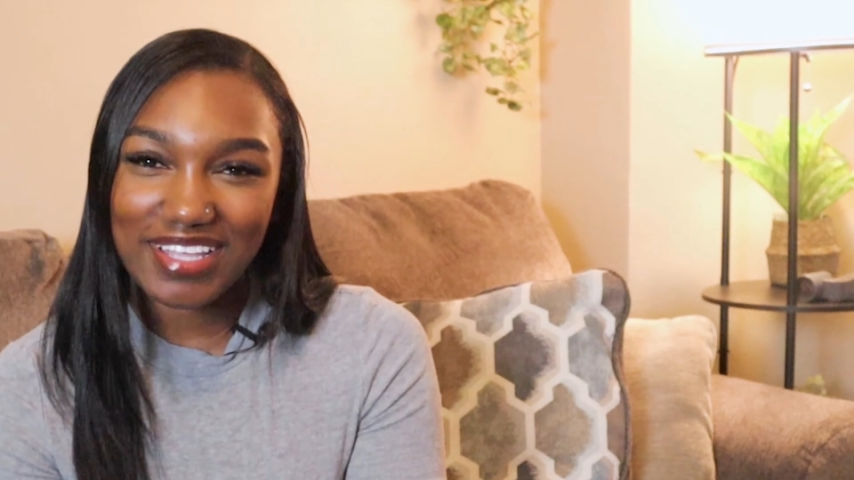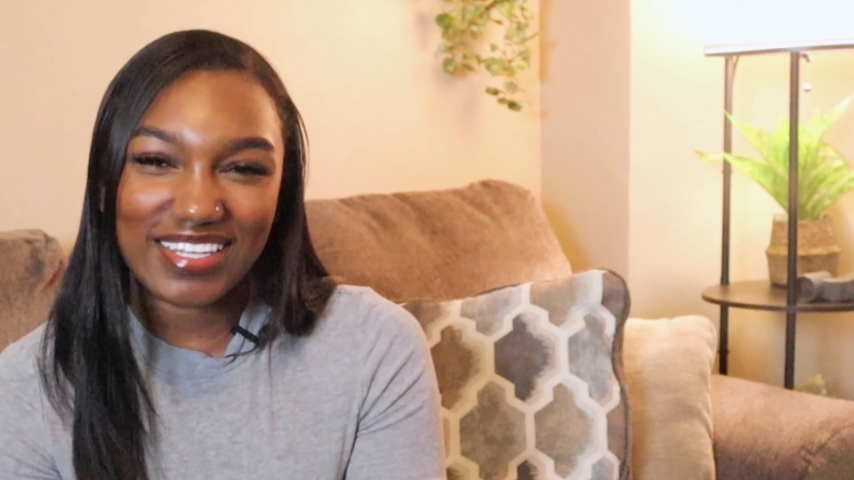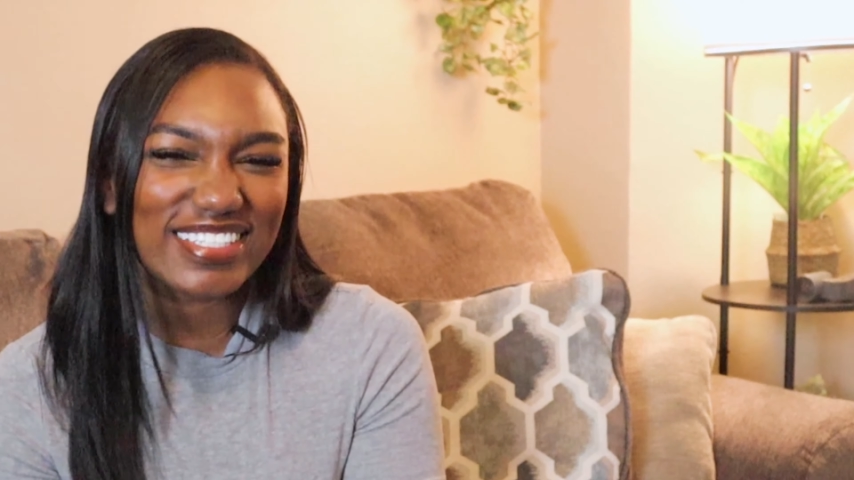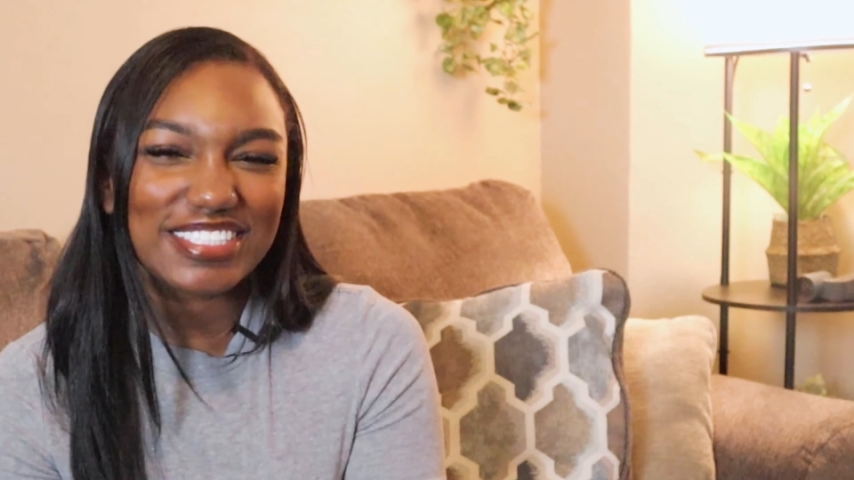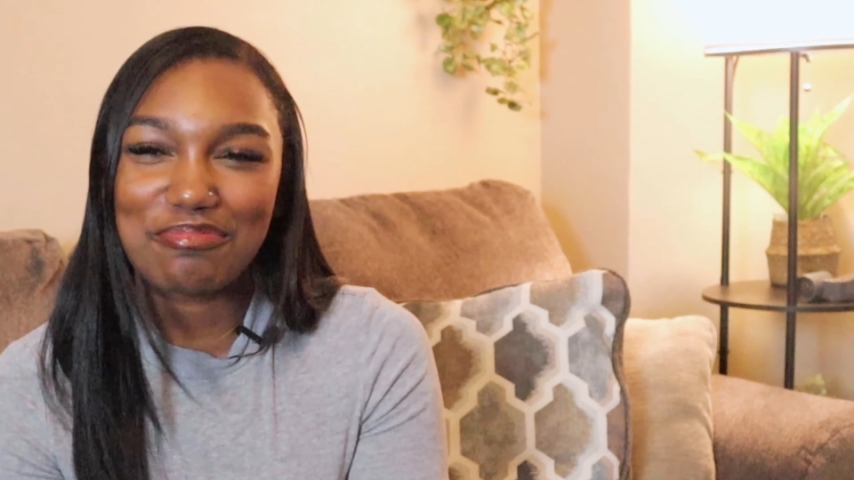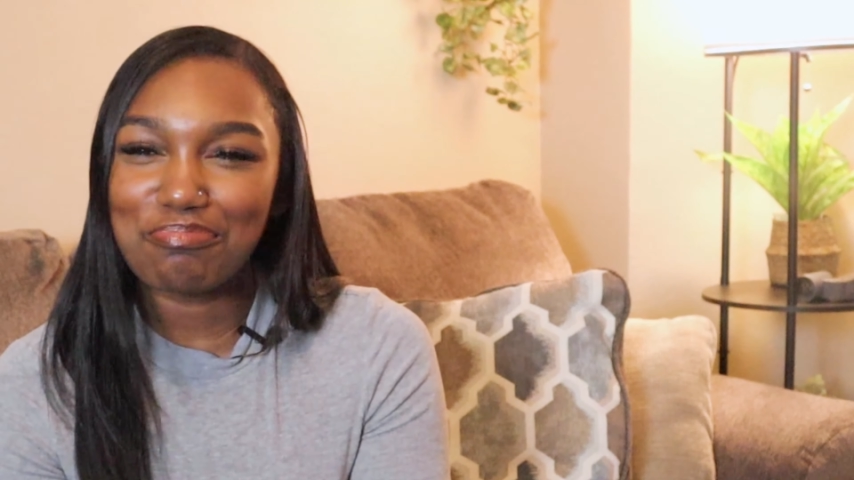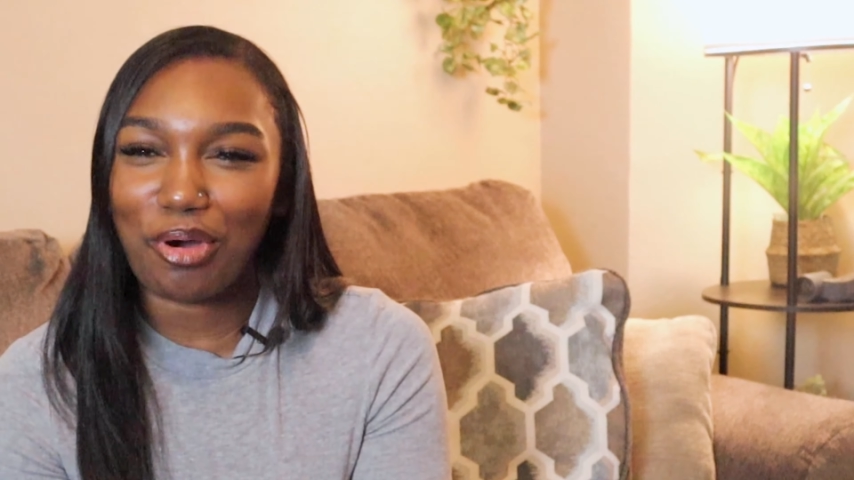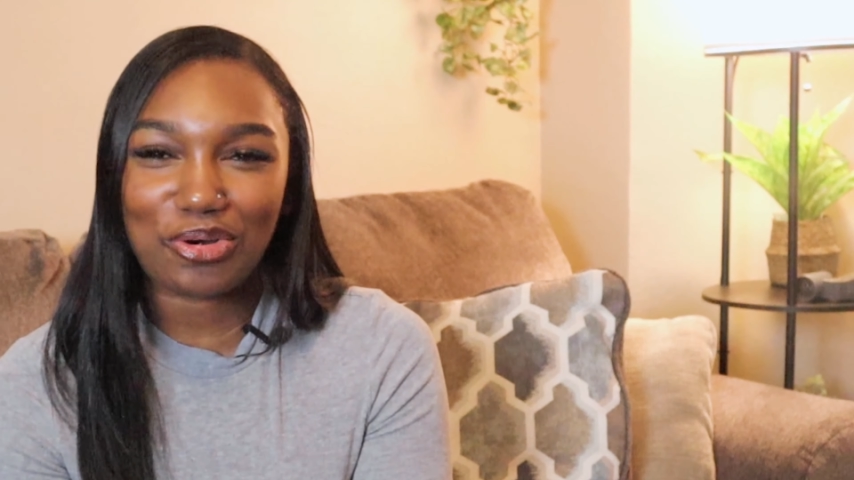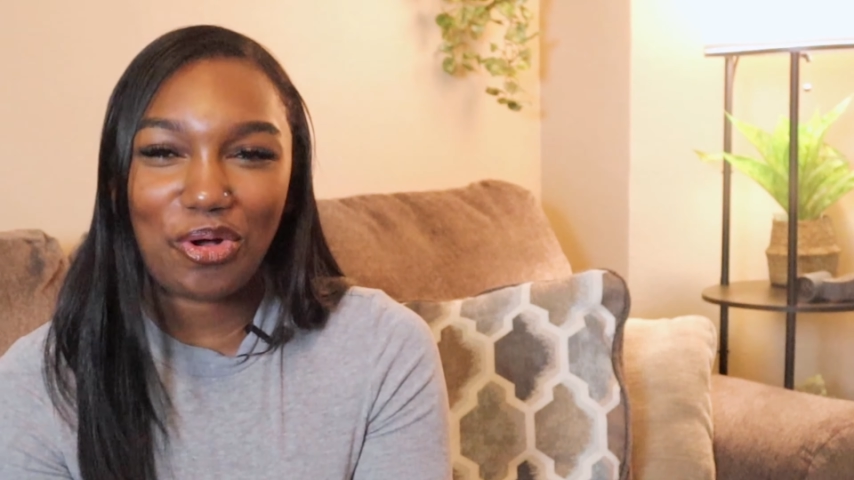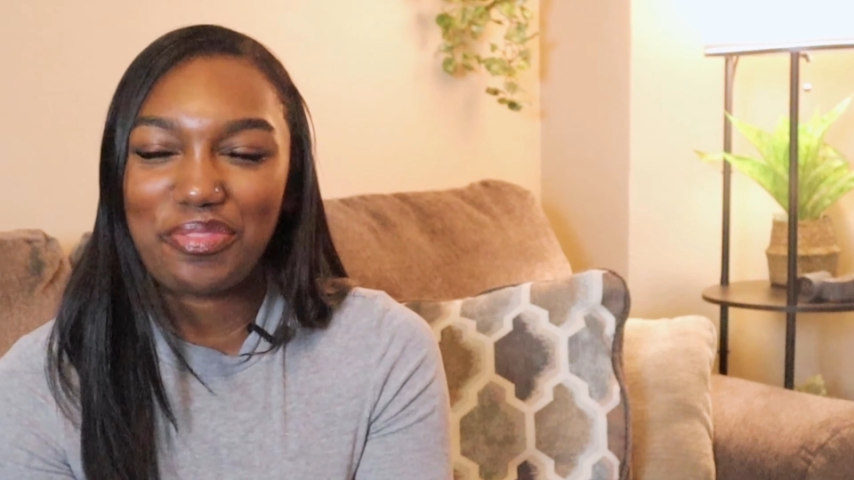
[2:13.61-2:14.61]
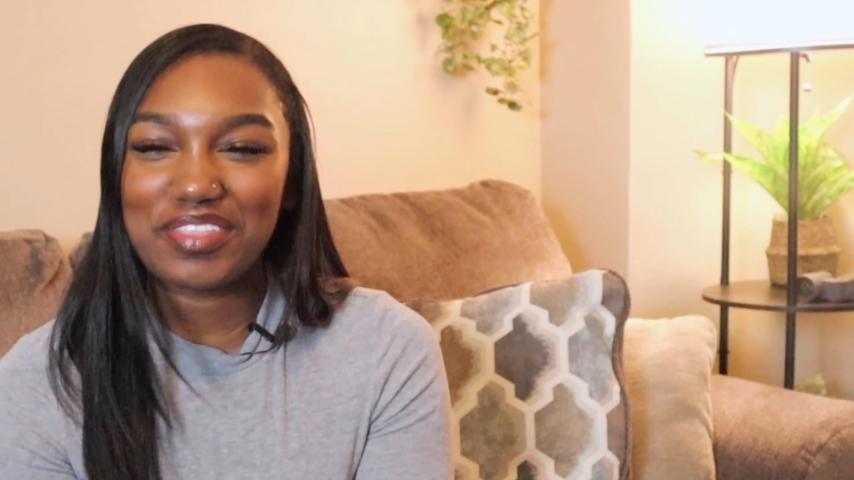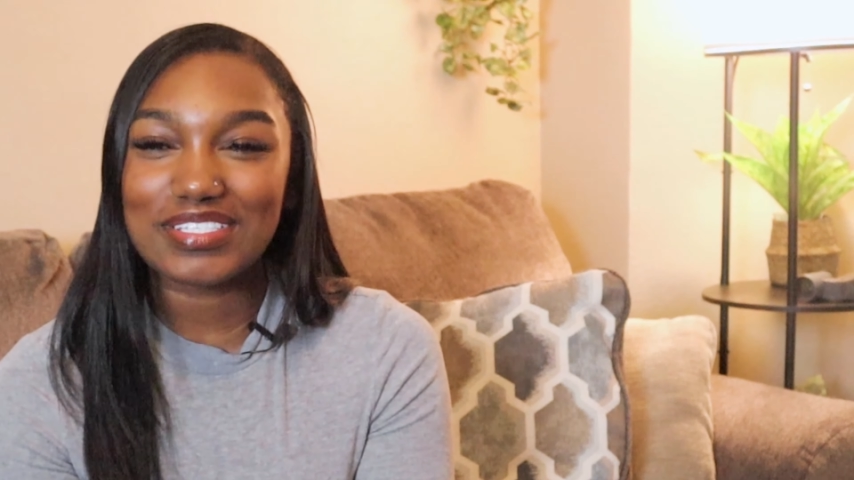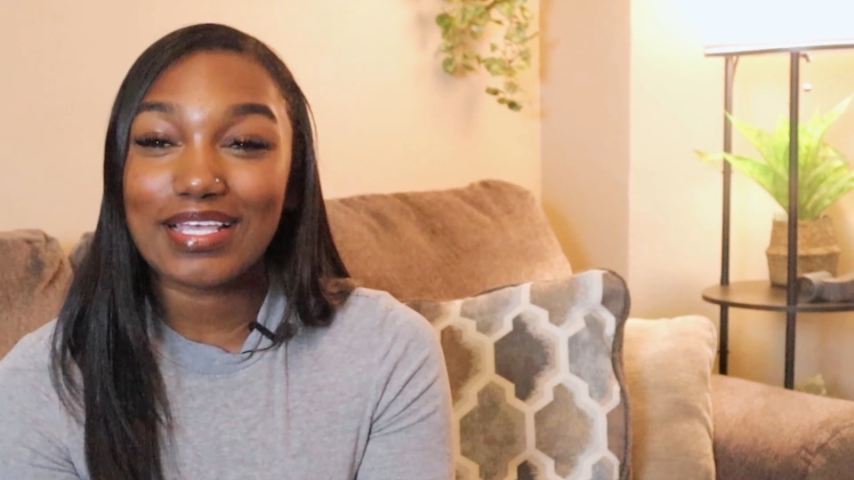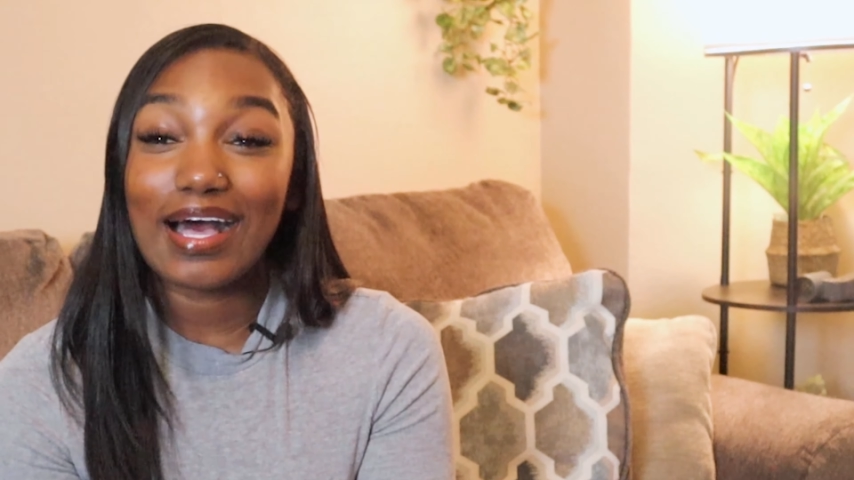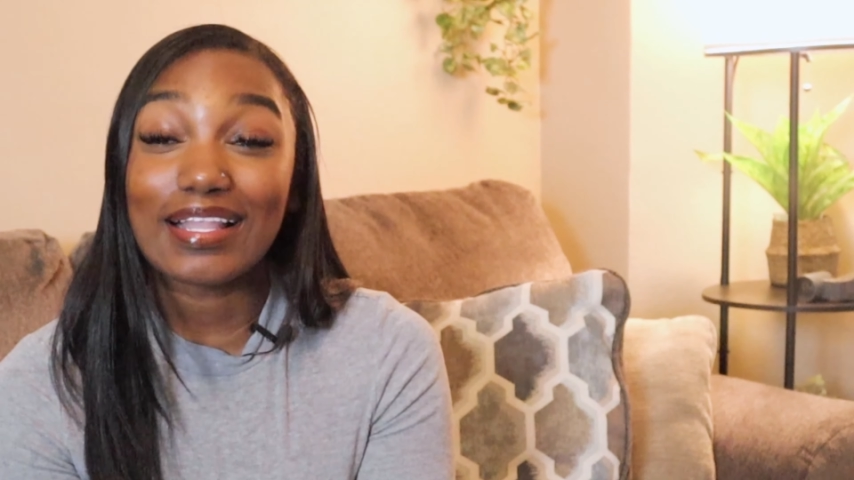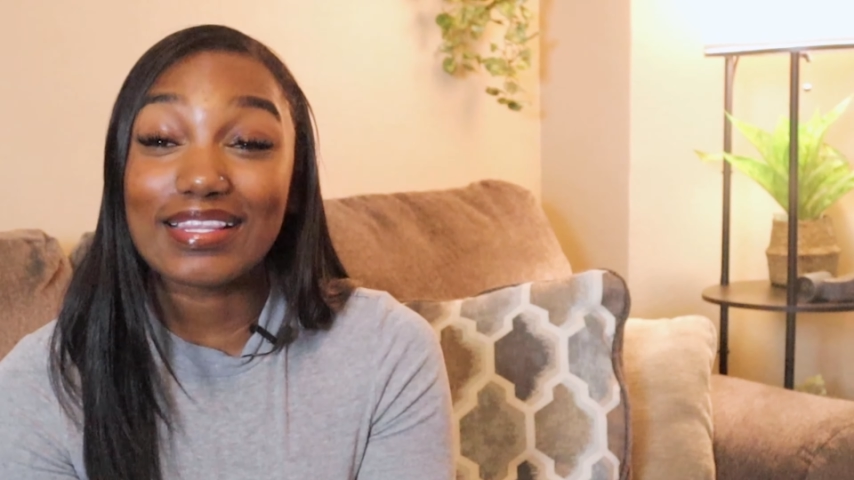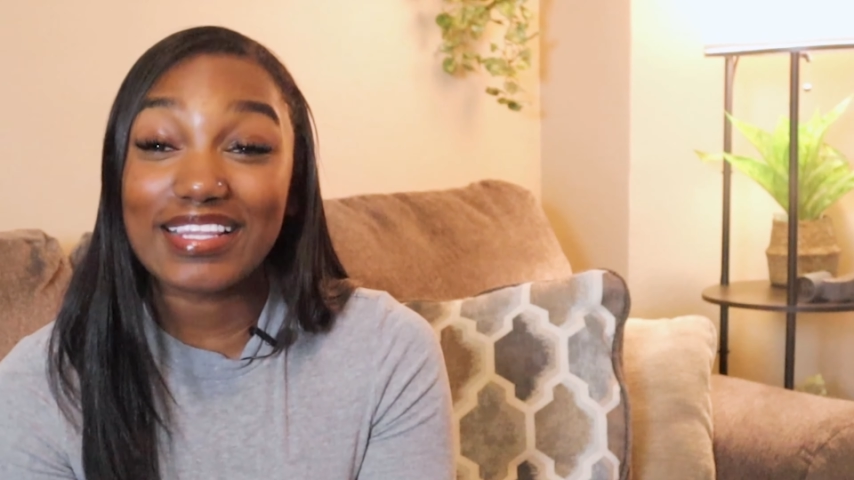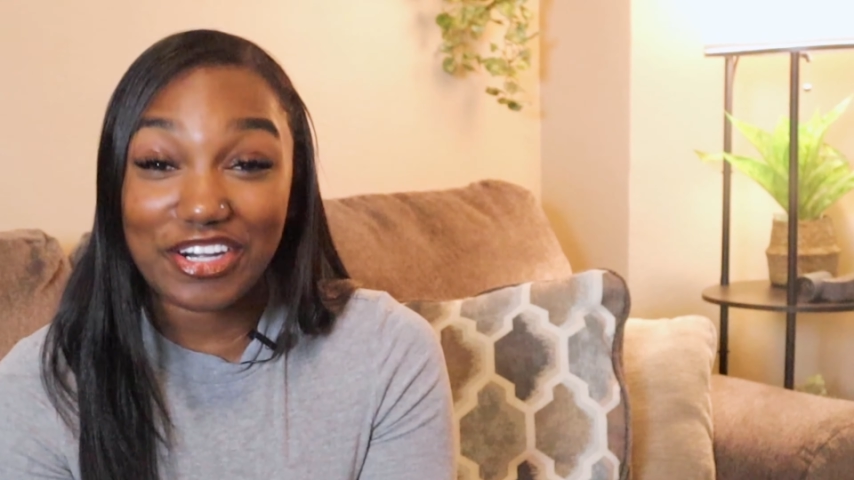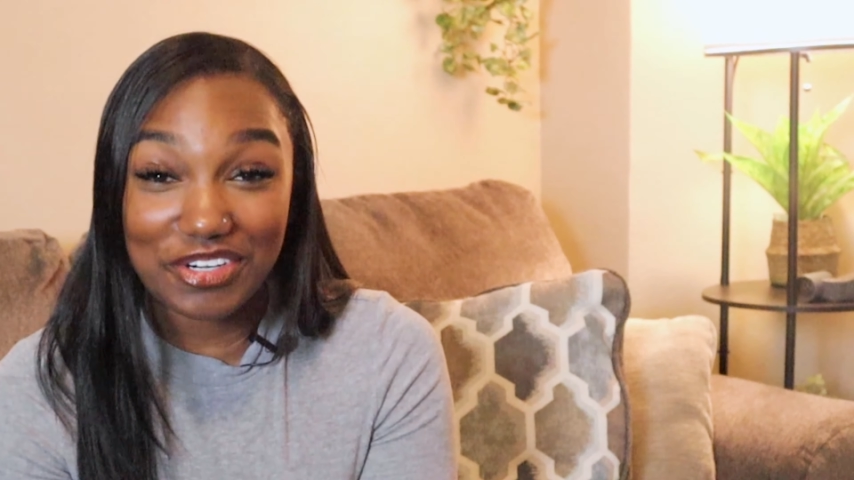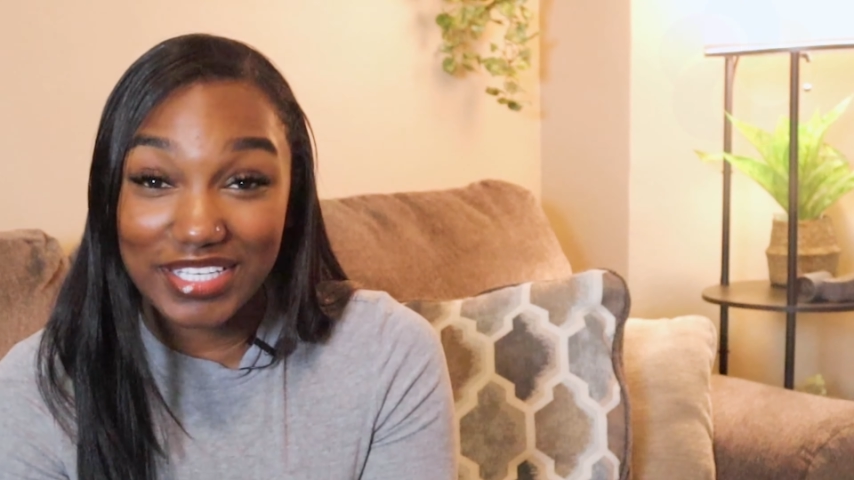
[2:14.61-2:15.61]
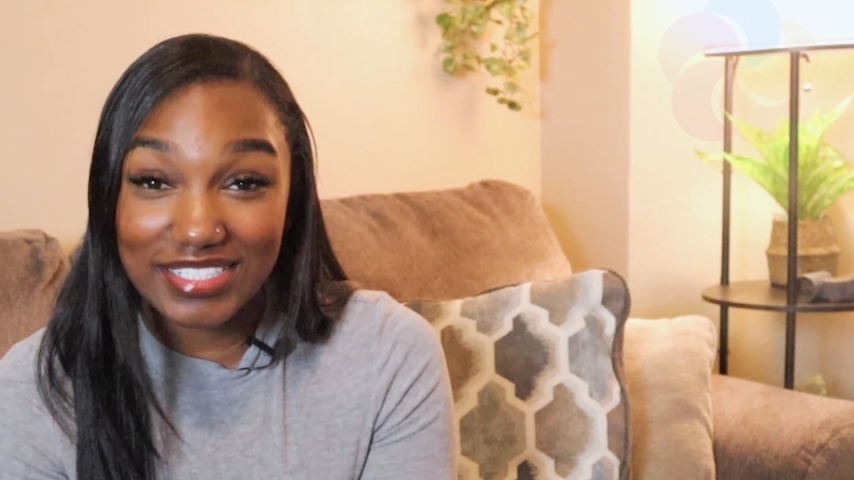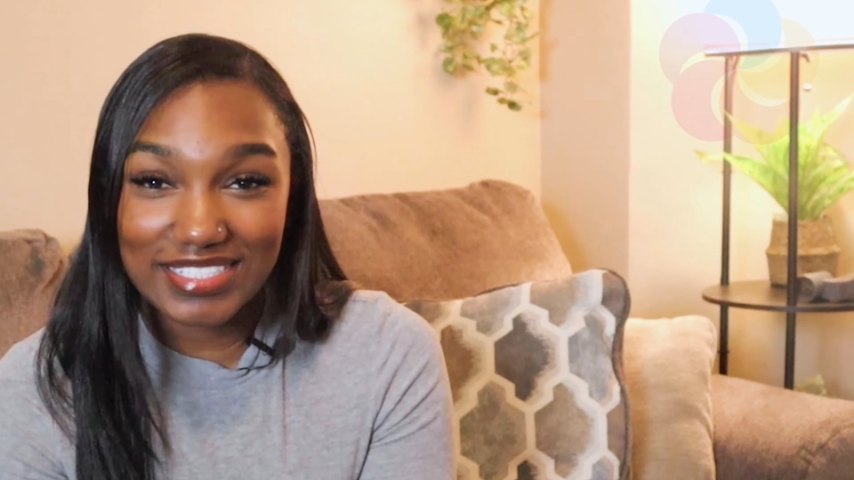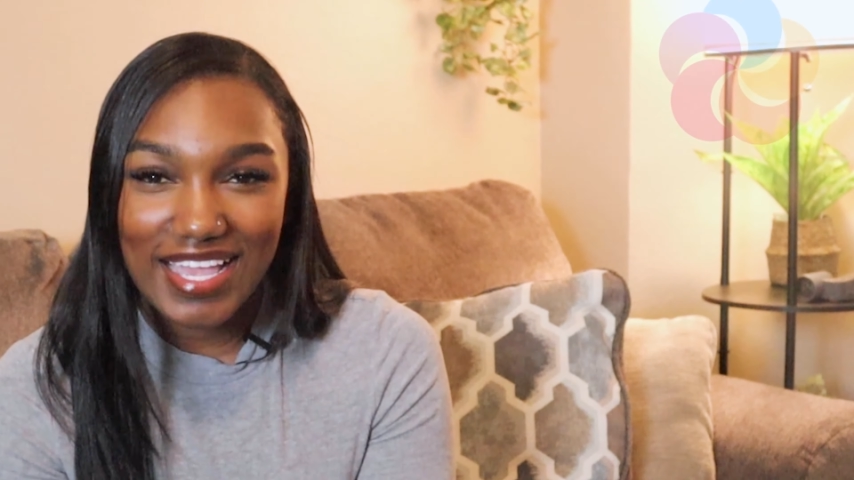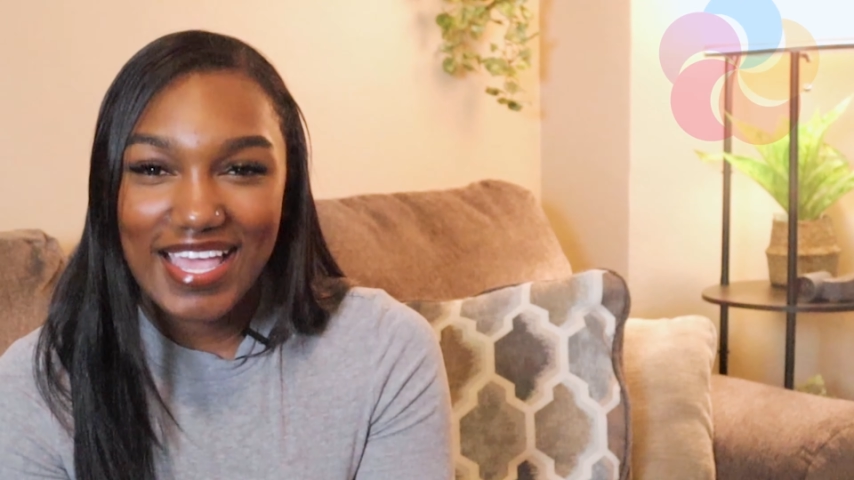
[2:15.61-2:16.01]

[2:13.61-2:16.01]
and let's embark on this hilarious